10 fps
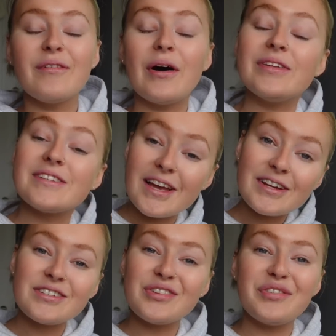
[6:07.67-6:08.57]
well, this
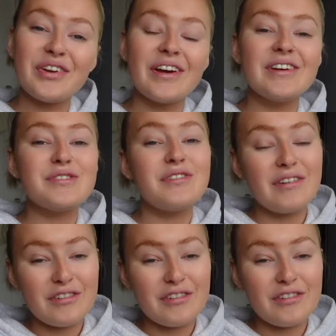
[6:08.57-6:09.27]
section of the video is very,